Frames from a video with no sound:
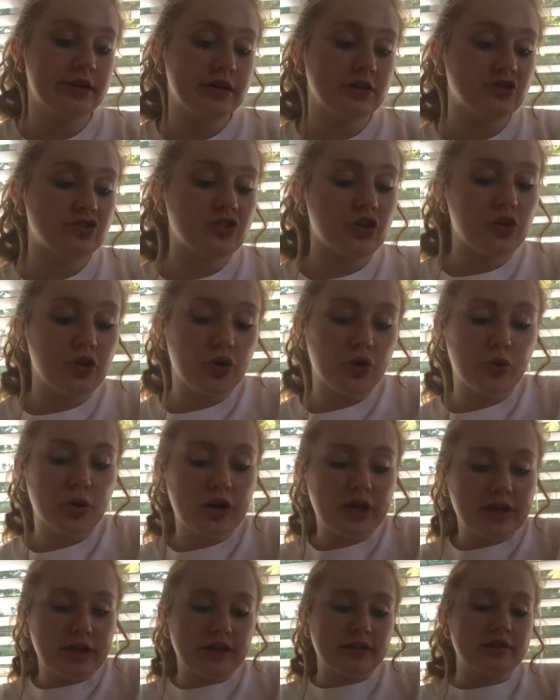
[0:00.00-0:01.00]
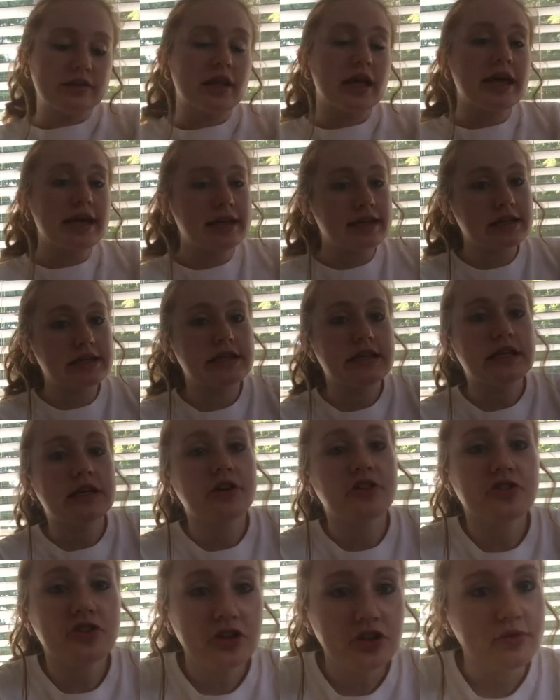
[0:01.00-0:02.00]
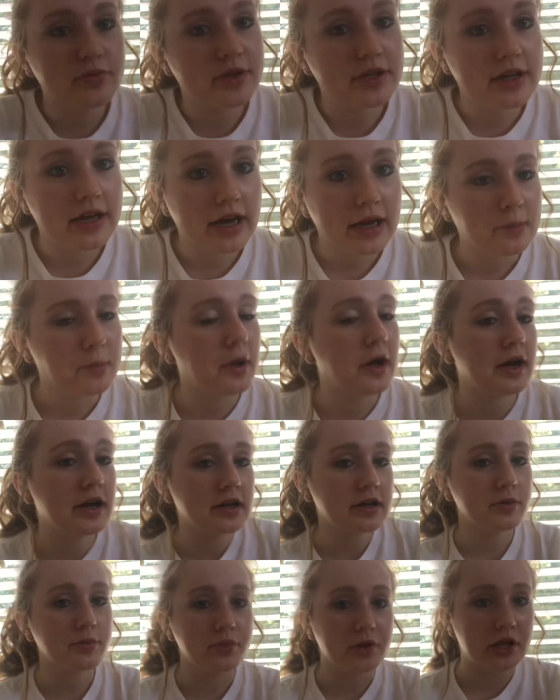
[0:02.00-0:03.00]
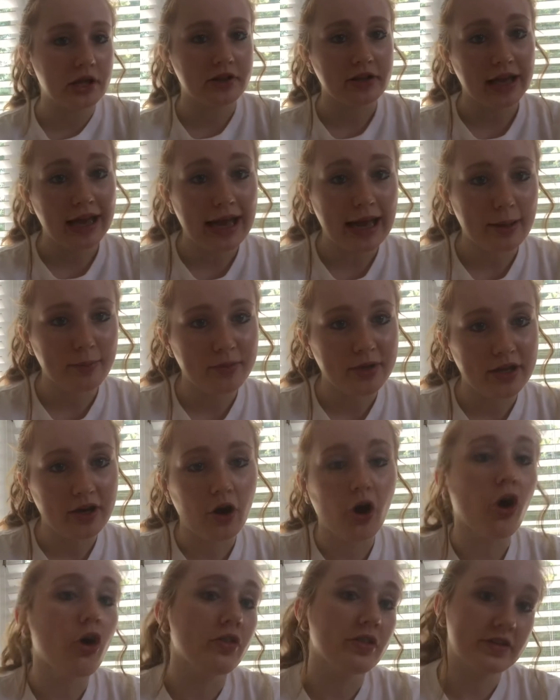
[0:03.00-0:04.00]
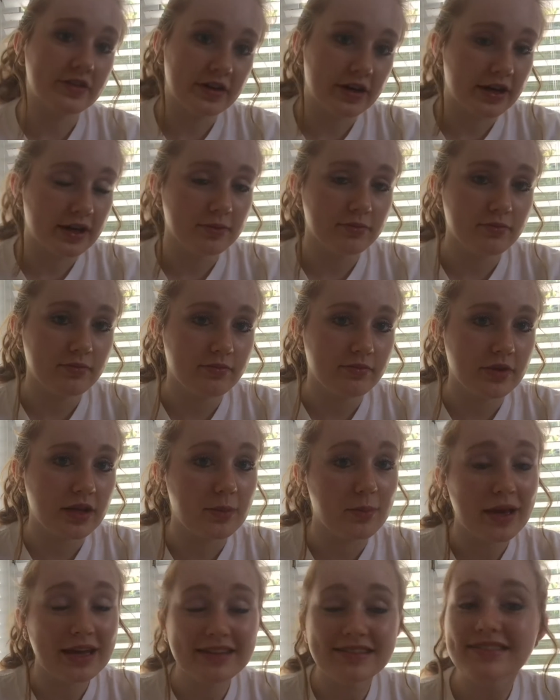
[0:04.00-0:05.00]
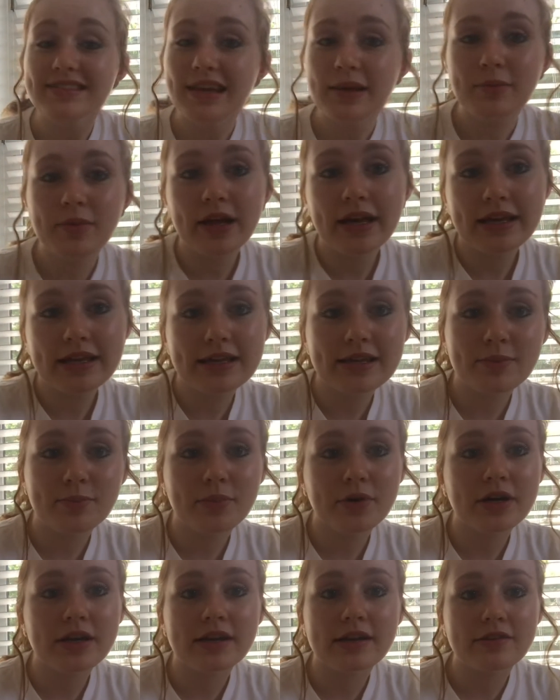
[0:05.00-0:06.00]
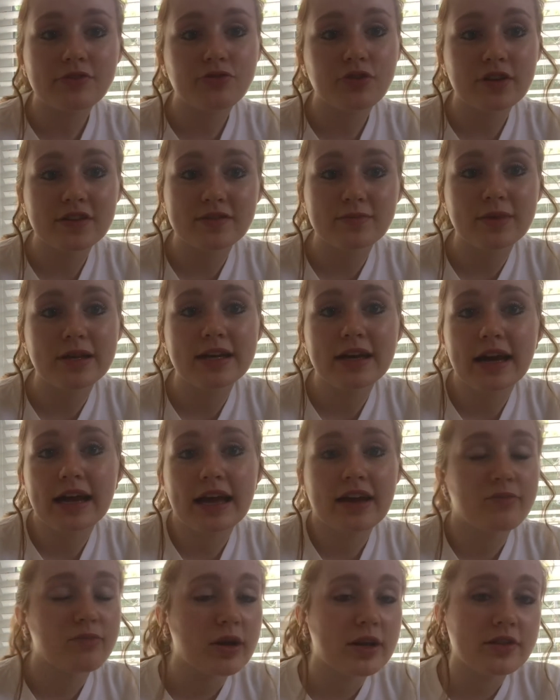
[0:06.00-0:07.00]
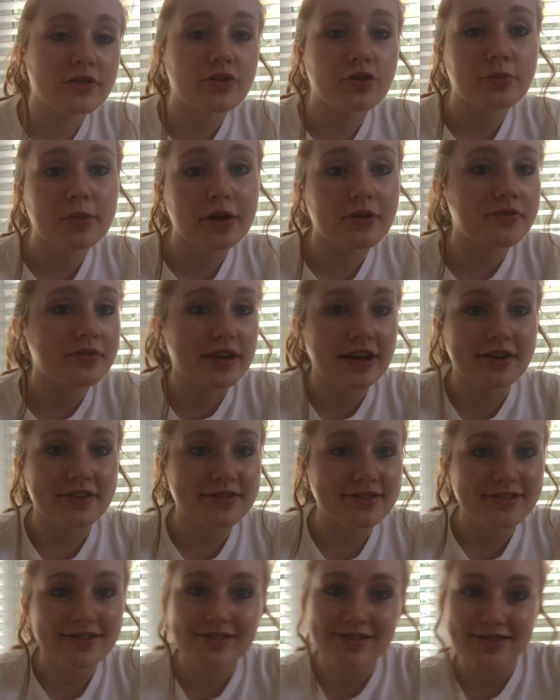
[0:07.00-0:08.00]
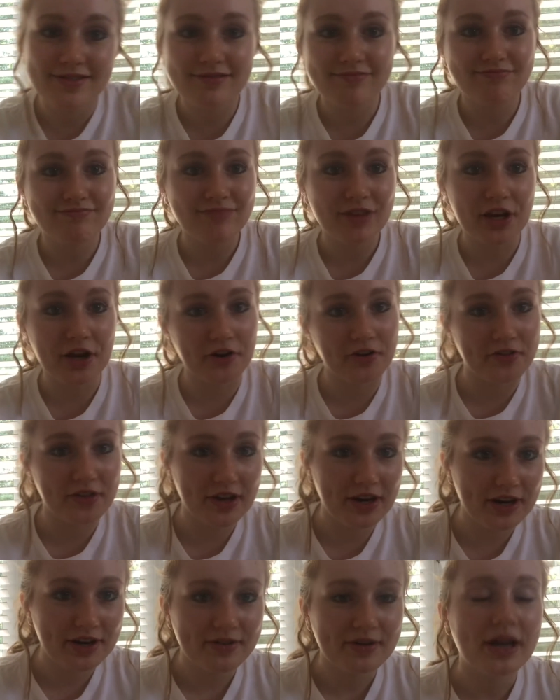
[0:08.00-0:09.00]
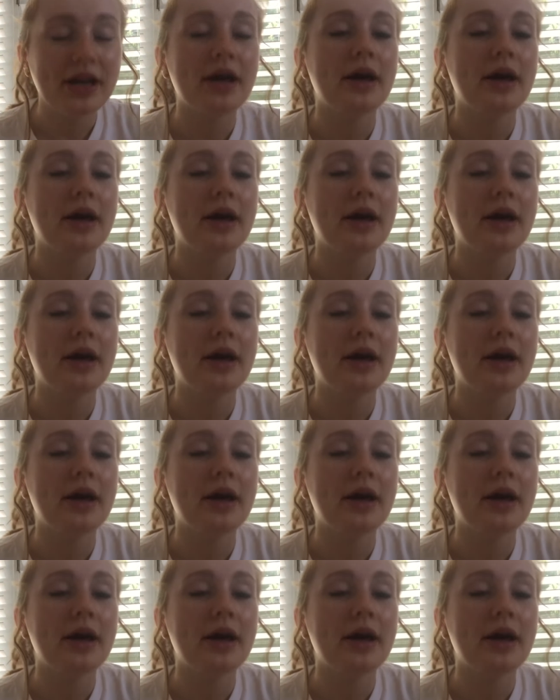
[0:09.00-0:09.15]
So, like any other human, I'm not completely happy all the time. It may seem like it, but trust me, I have my little meltdowns here and there.